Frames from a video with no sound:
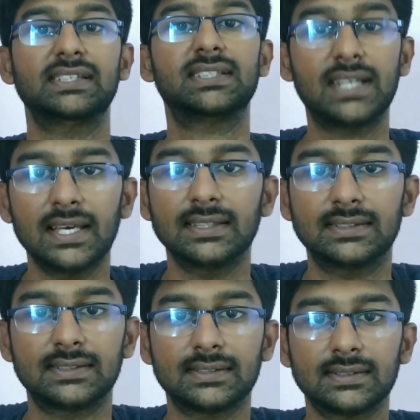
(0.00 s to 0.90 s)

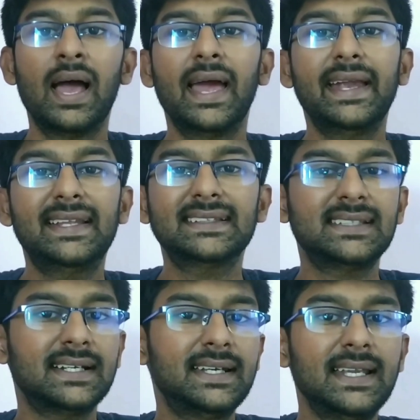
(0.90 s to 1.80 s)
states. It is
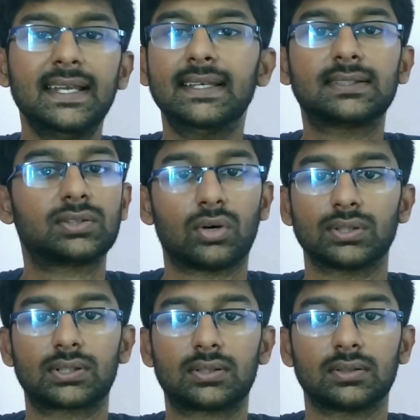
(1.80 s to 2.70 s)
a tedious task.